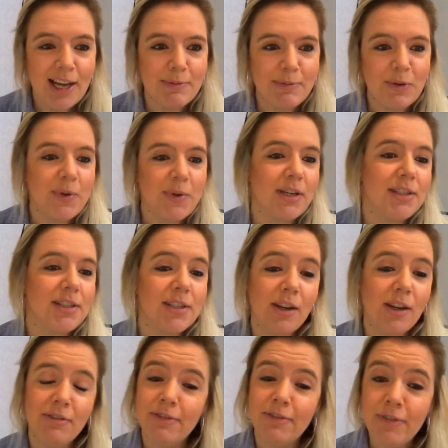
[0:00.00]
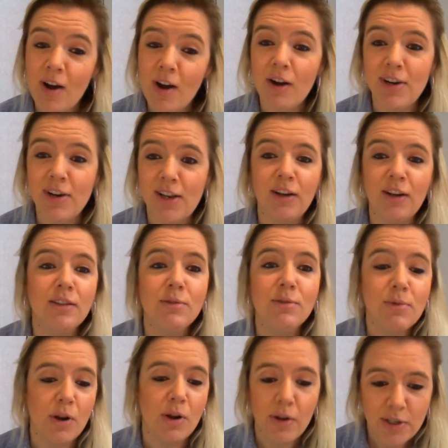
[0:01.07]
I mean, we are so far along the
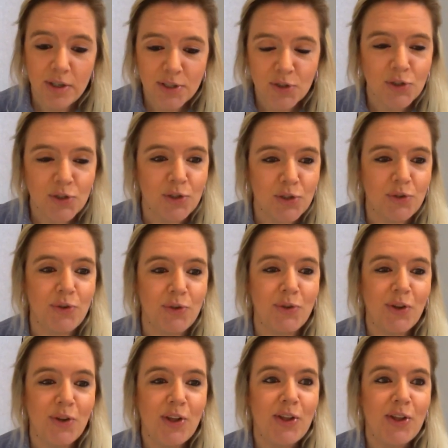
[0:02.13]
road to